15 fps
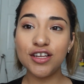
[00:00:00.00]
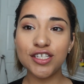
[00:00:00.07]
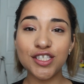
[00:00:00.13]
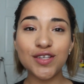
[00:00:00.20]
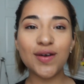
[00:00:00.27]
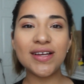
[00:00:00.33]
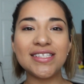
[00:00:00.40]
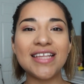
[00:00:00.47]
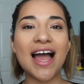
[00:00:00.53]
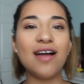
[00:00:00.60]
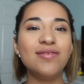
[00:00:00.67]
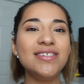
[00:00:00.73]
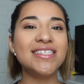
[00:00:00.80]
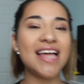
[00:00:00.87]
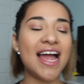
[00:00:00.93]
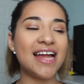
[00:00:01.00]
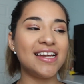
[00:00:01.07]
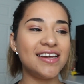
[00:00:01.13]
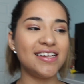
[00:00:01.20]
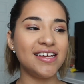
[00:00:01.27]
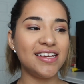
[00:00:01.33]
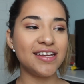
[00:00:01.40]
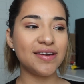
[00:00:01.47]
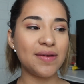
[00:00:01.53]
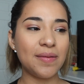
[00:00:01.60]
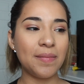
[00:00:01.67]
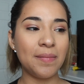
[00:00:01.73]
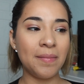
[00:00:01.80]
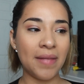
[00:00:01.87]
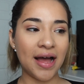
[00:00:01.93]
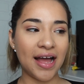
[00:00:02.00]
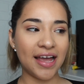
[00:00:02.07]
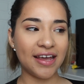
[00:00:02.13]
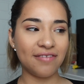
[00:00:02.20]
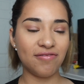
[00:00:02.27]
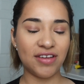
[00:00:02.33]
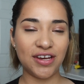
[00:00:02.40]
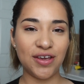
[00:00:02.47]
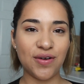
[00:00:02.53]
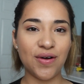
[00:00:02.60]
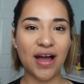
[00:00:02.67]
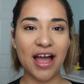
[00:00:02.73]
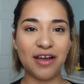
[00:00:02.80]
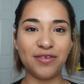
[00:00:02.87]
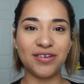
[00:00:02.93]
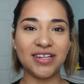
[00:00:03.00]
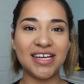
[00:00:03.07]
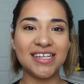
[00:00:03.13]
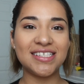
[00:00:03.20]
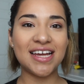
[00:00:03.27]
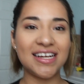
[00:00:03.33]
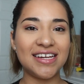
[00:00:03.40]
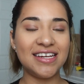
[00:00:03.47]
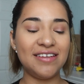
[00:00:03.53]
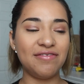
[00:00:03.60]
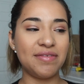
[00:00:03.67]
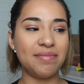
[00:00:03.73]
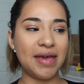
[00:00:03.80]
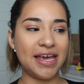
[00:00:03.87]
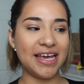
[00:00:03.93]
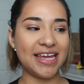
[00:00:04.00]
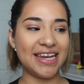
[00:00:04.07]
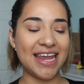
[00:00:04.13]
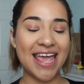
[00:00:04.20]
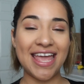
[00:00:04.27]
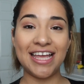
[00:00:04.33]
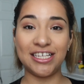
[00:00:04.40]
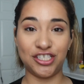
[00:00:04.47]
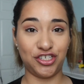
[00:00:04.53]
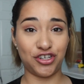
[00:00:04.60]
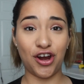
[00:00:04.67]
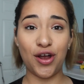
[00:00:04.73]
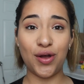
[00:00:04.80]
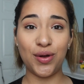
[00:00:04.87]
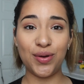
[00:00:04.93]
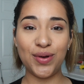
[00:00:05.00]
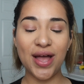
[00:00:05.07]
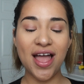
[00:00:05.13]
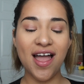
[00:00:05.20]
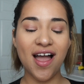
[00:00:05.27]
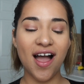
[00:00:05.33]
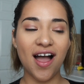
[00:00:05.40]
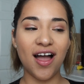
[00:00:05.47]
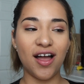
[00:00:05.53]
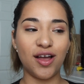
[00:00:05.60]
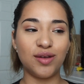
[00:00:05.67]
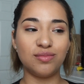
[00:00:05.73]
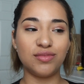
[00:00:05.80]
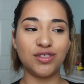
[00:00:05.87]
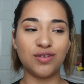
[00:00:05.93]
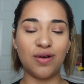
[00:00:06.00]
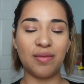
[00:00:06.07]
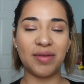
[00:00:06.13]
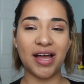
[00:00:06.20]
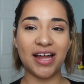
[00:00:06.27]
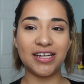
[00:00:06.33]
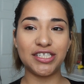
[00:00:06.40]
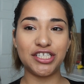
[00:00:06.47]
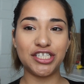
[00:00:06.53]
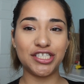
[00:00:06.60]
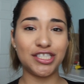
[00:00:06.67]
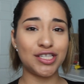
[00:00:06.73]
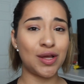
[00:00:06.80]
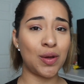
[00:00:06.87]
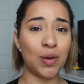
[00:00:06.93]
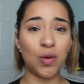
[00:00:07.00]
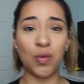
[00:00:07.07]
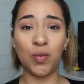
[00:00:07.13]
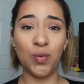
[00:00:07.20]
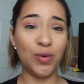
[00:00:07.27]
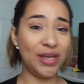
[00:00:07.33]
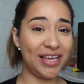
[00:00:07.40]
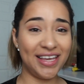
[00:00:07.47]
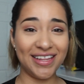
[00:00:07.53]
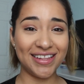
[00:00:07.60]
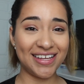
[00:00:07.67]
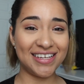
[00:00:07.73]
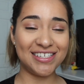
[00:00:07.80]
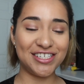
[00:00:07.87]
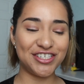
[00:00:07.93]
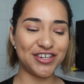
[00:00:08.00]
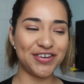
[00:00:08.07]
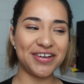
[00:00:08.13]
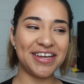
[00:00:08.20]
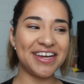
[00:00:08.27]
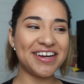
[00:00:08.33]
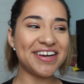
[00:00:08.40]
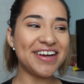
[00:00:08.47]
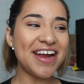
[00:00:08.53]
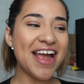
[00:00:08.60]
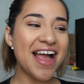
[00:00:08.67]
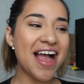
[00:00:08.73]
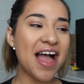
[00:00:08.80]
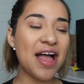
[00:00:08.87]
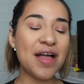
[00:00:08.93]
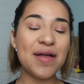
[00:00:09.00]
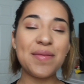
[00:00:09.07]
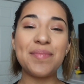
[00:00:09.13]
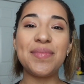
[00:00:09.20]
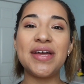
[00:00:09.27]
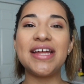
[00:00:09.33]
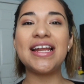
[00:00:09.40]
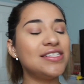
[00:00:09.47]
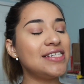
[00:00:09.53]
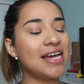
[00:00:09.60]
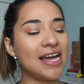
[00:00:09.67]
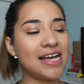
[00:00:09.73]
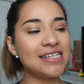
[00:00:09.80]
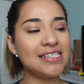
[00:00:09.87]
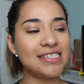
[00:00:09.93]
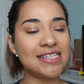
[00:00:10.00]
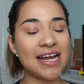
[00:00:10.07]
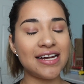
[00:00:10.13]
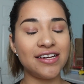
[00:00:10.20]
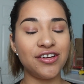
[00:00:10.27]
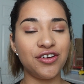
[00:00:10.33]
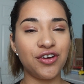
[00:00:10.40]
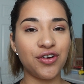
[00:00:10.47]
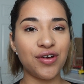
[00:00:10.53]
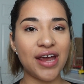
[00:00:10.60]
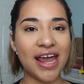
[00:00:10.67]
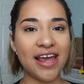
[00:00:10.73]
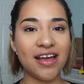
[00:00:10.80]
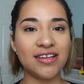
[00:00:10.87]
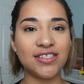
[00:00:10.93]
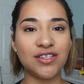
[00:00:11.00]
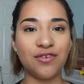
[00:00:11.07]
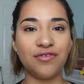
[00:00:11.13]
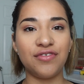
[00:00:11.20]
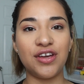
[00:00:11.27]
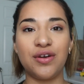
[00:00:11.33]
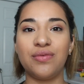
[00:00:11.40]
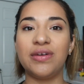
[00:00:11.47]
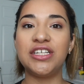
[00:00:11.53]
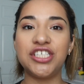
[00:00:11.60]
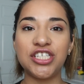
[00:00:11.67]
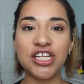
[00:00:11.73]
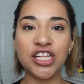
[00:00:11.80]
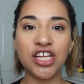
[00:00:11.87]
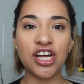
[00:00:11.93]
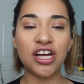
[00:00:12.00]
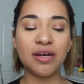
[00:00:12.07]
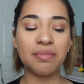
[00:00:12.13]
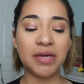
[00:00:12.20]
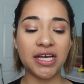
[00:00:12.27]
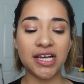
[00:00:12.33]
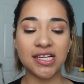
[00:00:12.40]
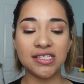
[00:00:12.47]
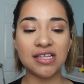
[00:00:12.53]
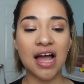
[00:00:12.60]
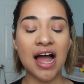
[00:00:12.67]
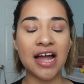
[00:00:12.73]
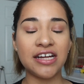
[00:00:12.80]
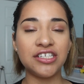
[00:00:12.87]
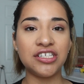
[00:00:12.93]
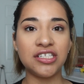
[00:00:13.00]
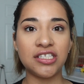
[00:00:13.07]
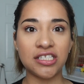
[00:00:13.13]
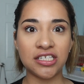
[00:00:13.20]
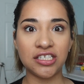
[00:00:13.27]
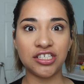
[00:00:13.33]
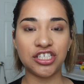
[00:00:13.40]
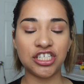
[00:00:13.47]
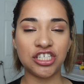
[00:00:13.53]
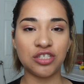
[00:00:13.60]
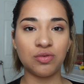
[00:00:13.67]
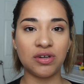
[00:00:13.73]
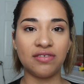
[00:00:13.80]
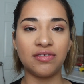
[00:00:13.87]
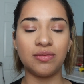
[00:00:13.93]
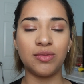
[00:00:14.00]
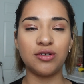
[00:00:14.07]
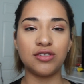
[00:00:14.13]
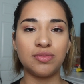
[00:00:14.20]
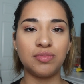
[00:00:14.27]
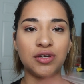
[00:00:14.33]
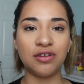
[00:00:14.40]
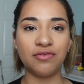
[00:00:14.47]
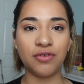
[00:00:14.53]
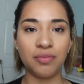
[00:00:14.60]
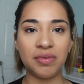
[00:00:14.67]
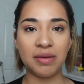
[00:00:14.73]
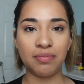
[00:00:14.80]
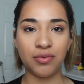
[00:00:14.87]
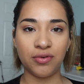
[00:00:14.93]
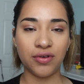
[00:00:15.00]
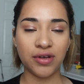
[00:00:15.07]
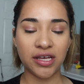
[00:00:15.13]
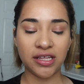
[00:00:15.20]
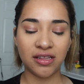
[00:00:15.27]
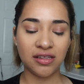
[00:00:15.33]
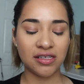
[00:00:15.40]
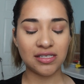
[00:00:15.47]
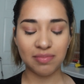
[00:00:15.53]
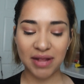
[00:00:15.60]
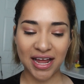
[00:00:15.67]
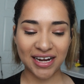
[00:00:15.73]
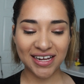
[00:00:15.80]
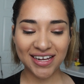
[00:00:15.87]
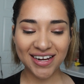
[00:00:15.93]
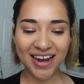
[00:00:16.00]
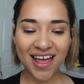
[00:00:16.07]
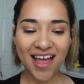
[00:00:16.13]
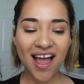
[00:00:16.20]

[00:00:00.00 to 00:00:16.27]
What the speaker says: So as I was editing my video, I realized I didn't even make an intro. So I'm kind of just winging the intro here. But today I decided to create a Sofia Richie look because I just think she is one of the most beautiful people in this planet.